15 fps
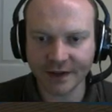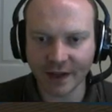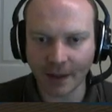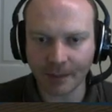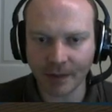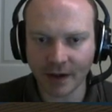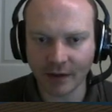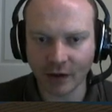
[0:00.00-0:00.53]

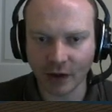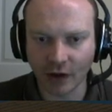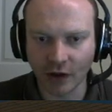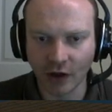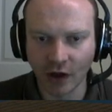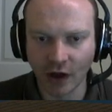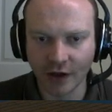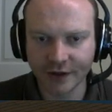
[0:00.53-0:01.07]
sapling, and we've got
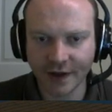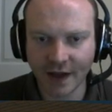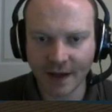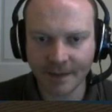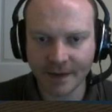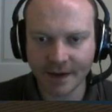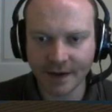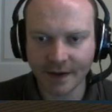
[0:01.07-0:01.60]
loads of
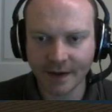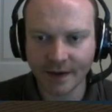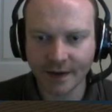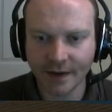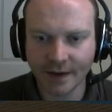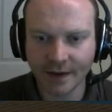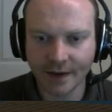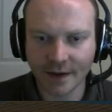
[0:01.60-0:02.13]
them.
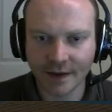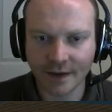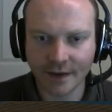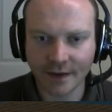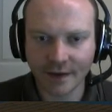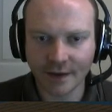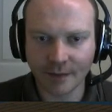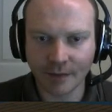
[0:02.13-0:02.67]

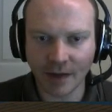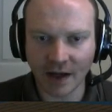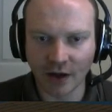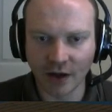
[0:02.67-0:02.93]
By